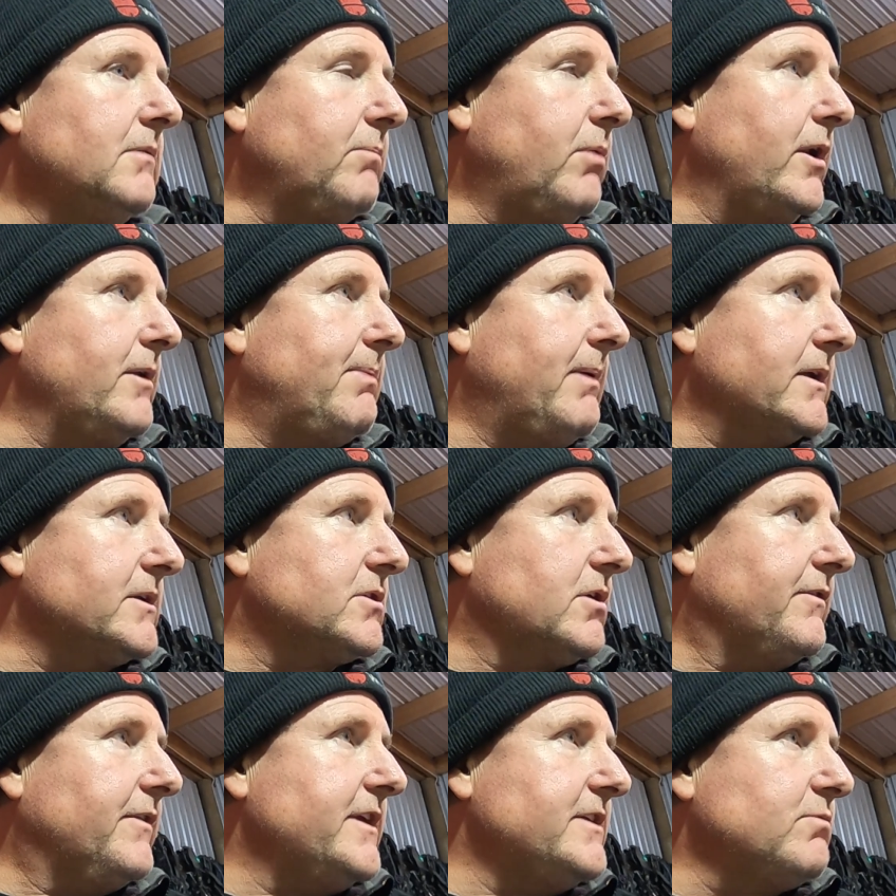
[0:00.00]
Body plug's
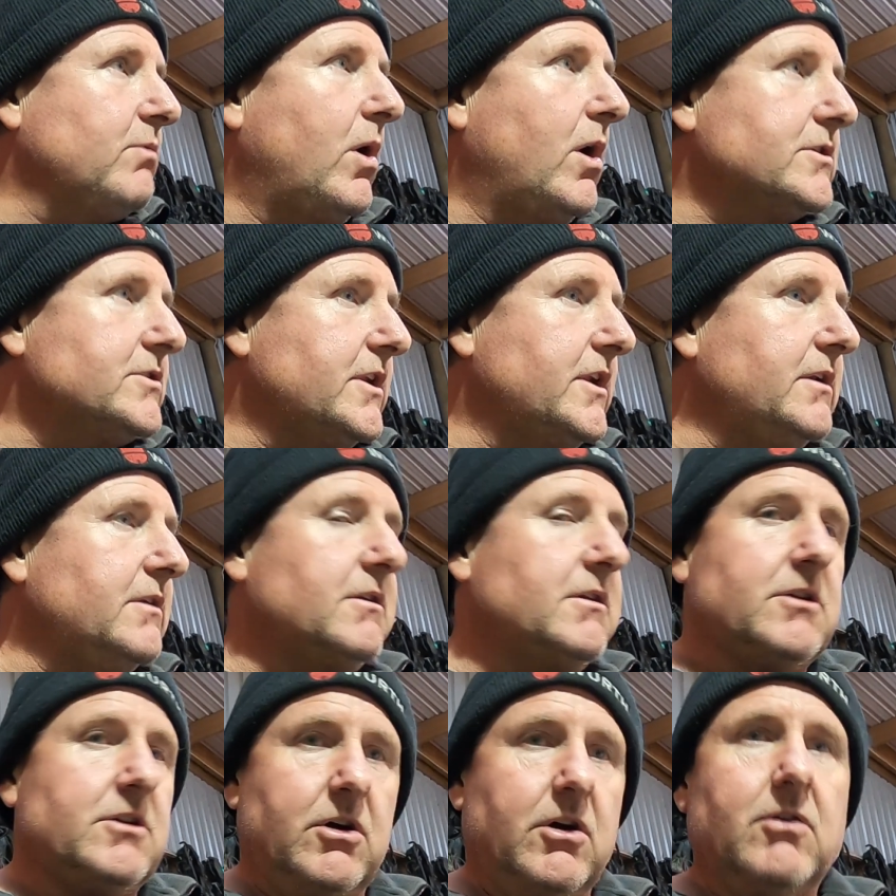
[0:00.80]
got these wires in it.
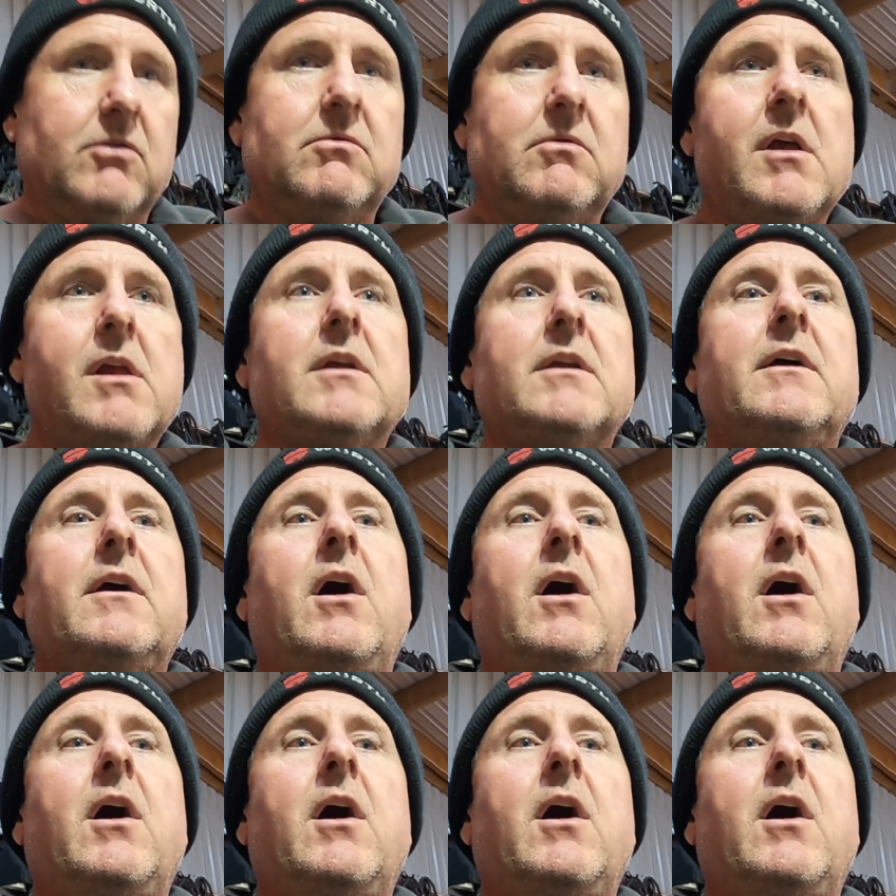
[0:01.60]
Cool.